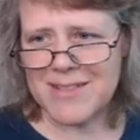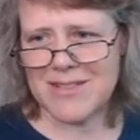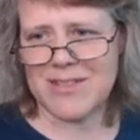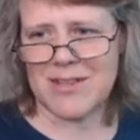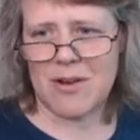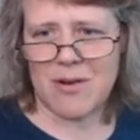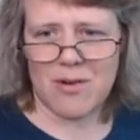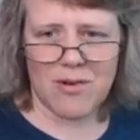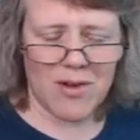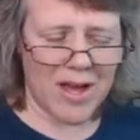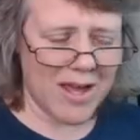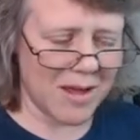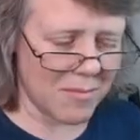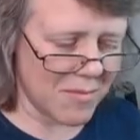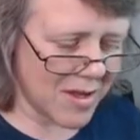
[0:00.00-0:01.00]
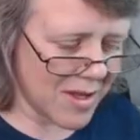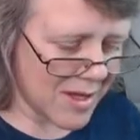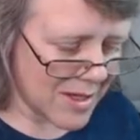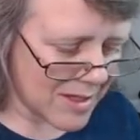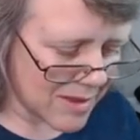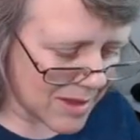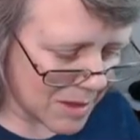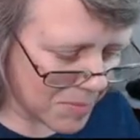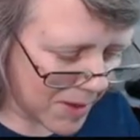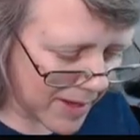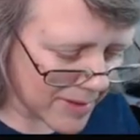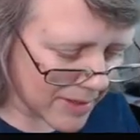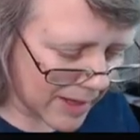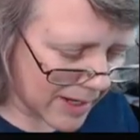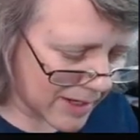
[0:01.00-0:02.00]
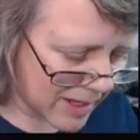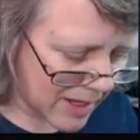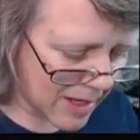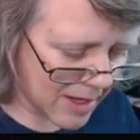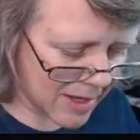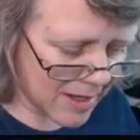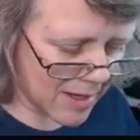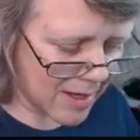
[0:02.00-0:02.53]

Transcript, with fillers: So I am the paint lady.